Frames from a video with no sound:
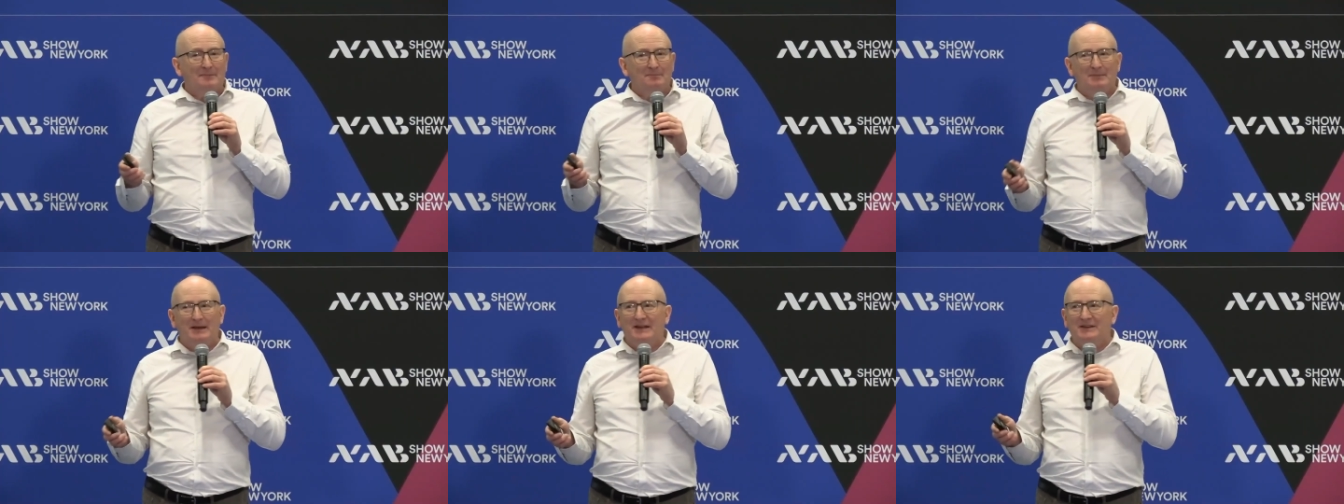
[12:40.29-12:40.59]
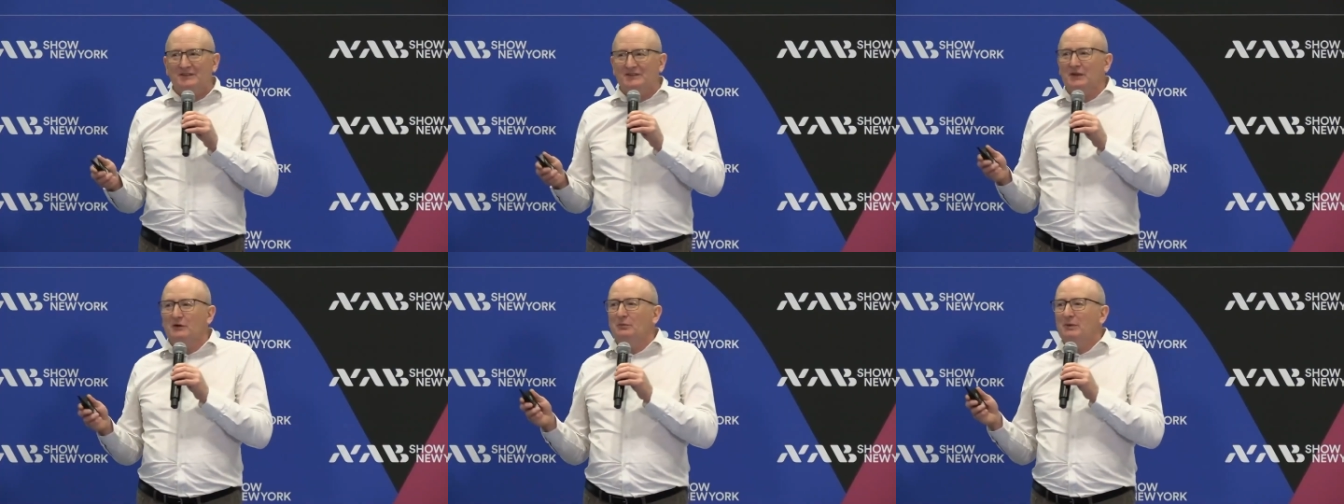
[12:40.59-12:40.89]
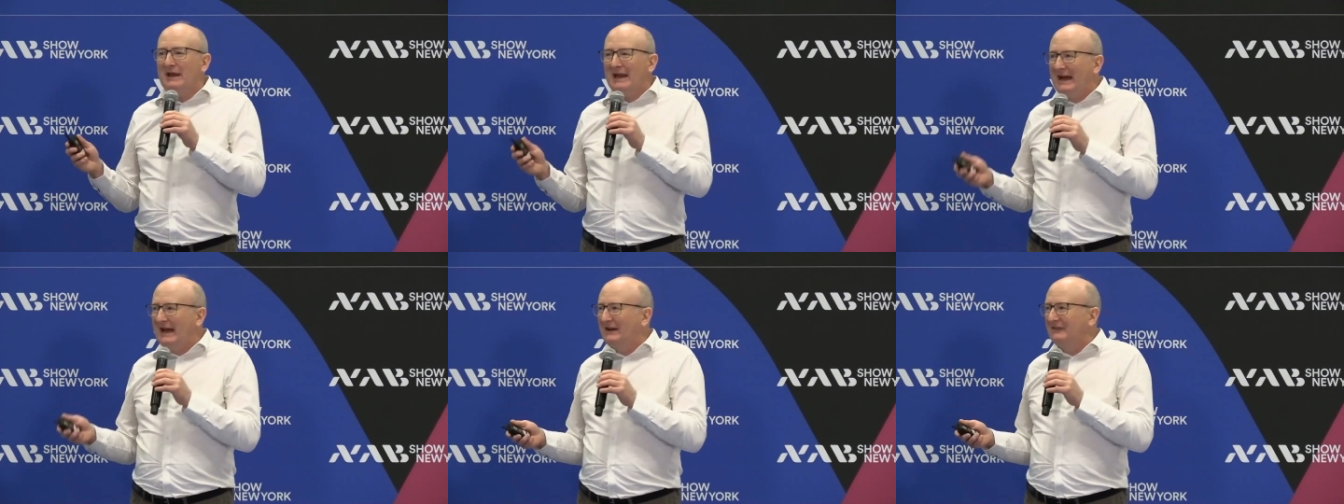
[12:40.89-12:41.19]
means that
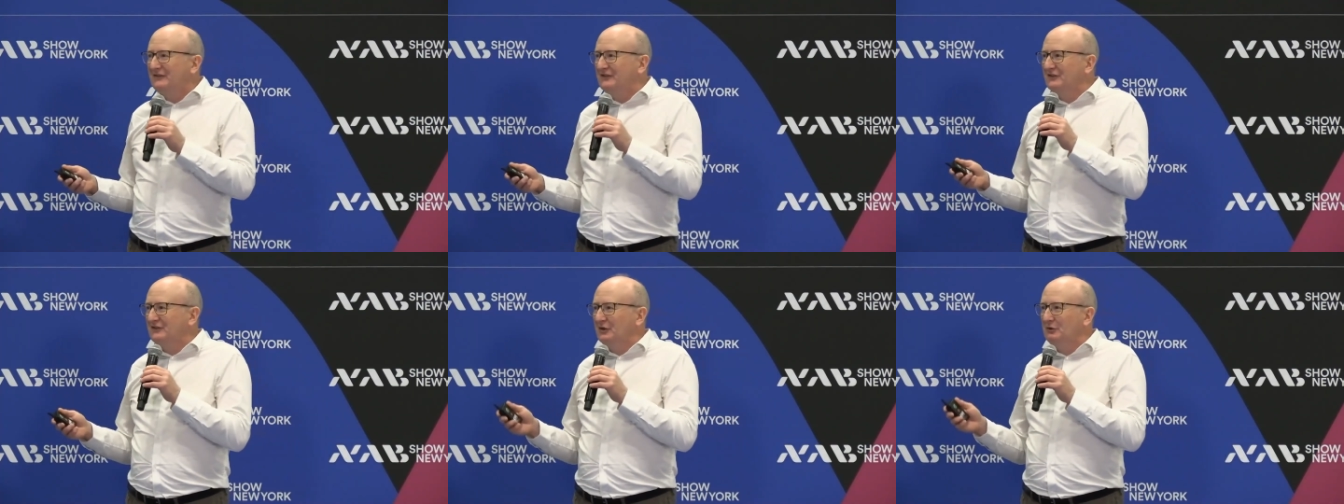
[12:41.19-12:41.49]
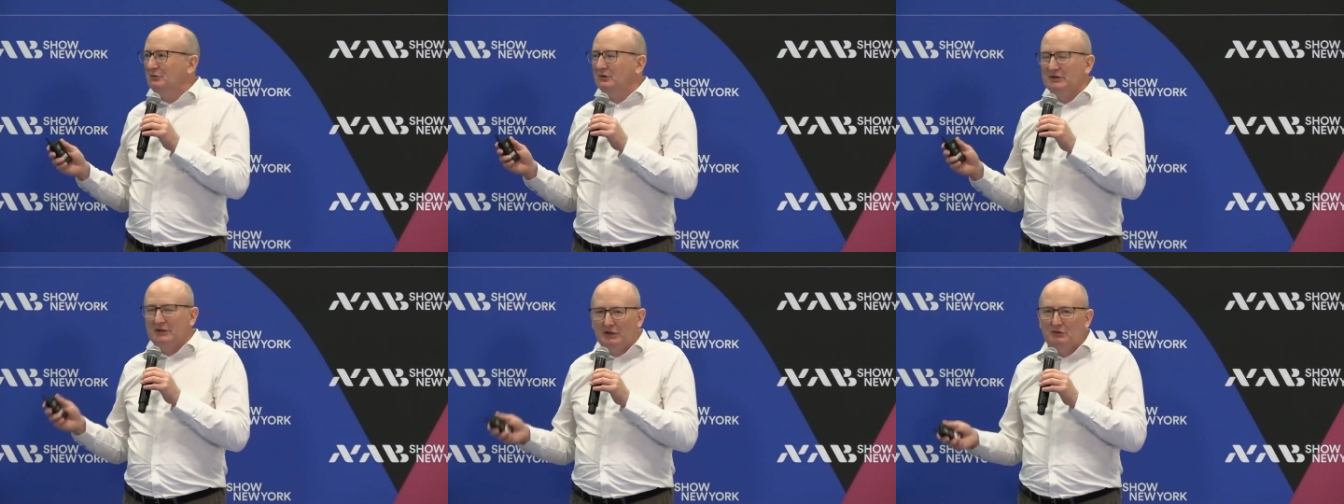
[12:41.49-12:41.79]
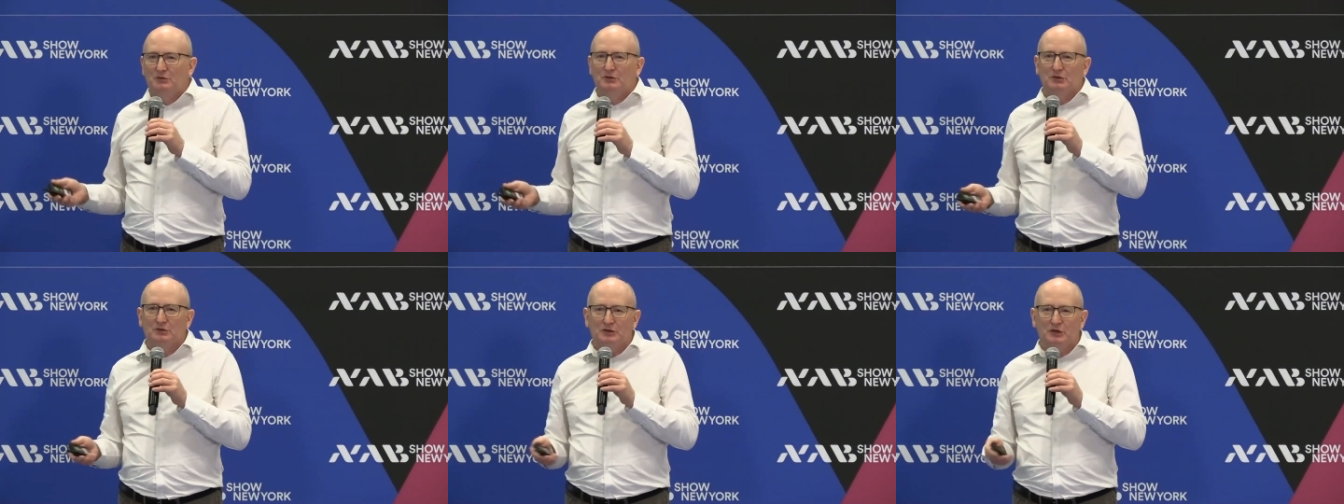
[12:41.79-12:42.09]
we have to do
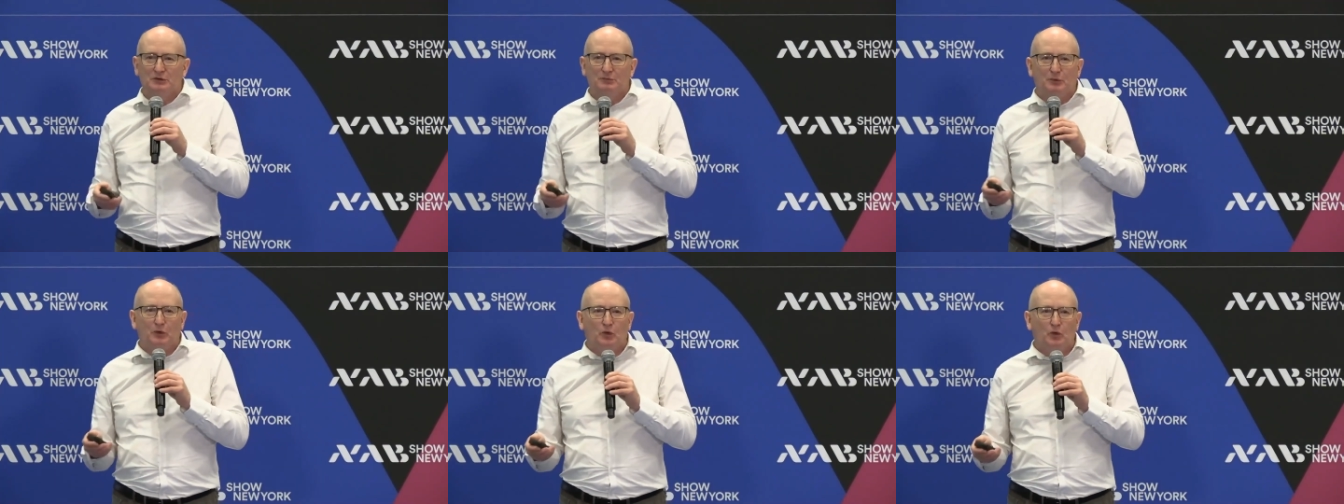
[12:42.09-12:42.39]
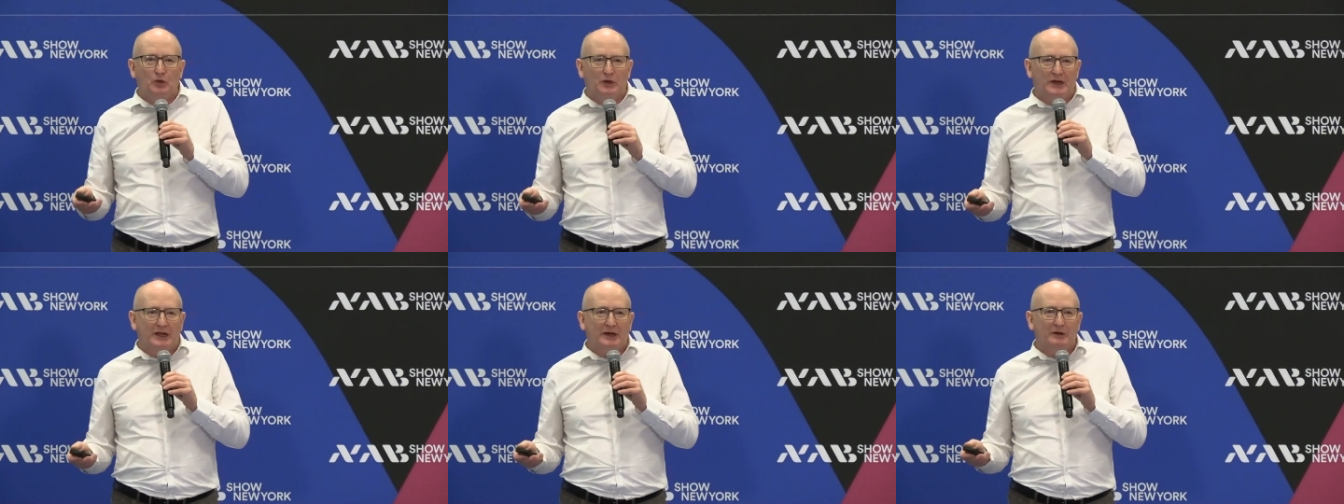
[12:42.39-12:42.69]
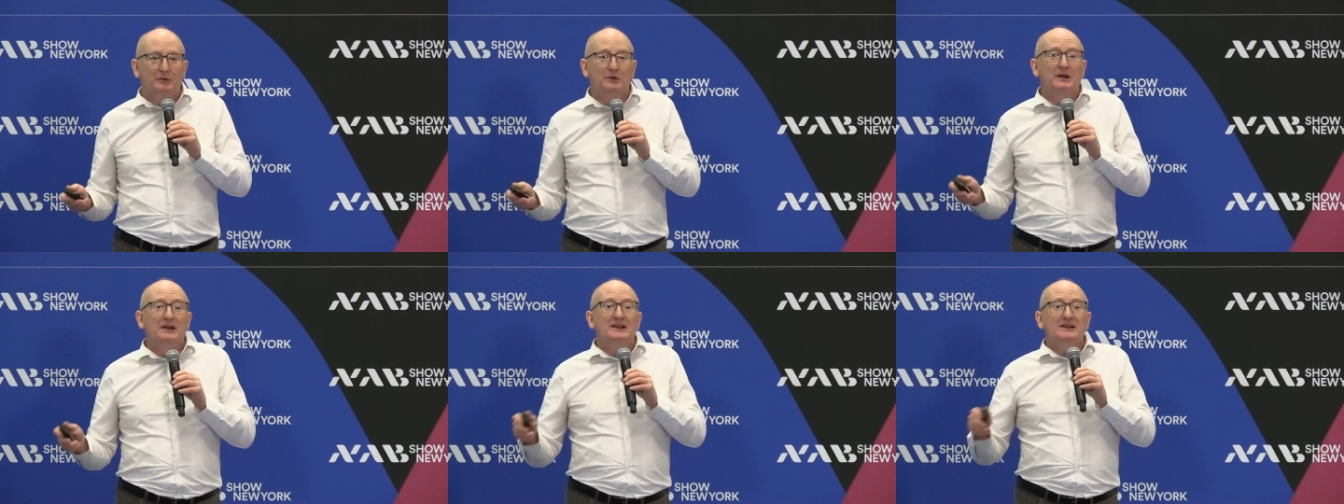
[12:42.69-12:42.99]
local loop
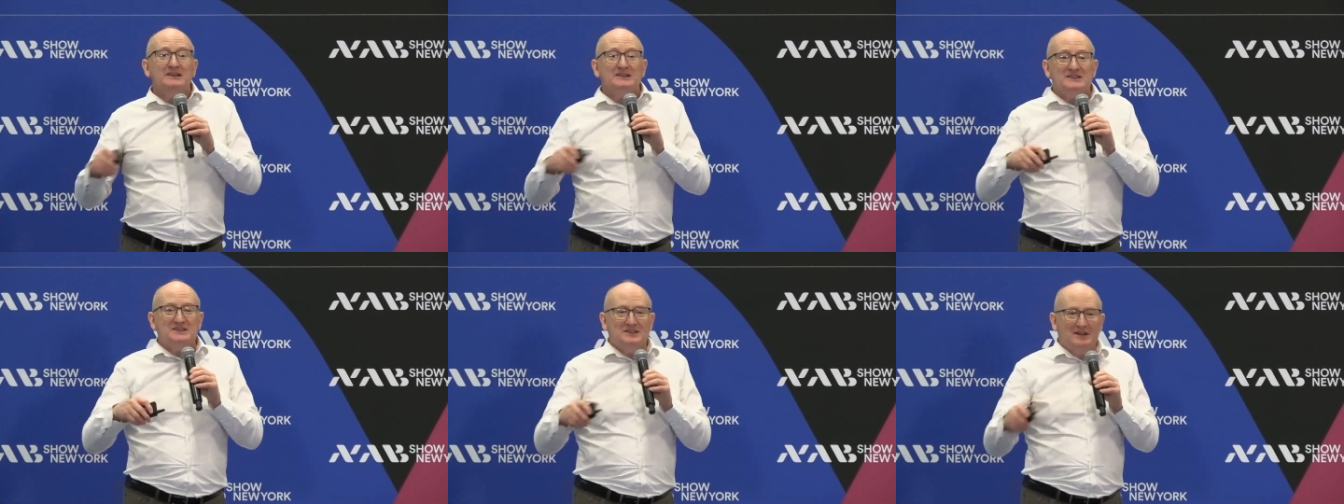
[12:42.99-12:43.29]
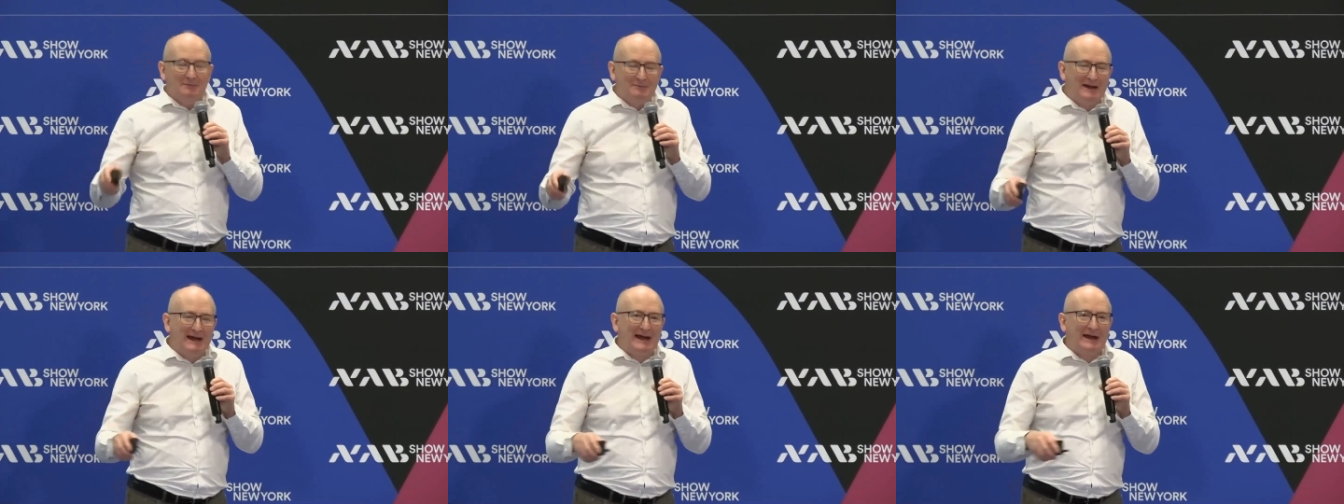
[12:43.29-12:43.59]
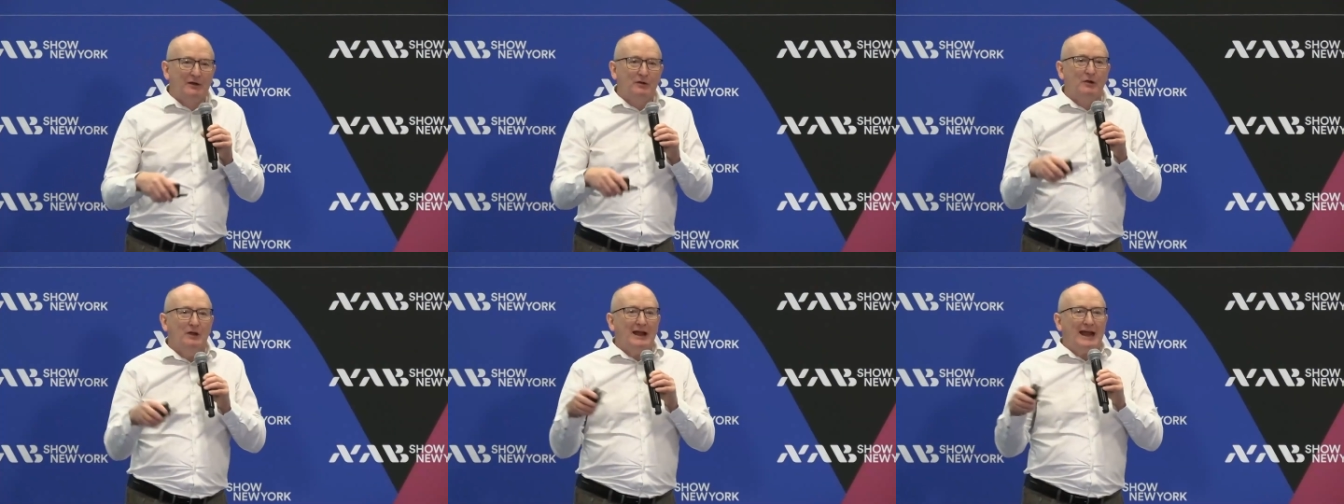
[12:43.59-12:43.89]
audio
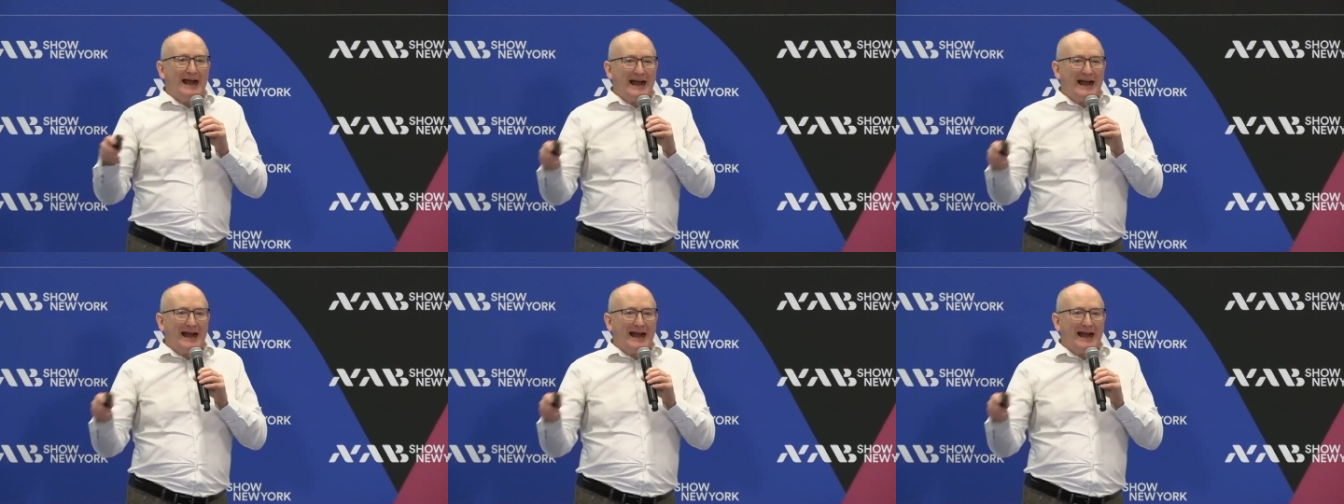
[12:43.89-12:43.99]
somehow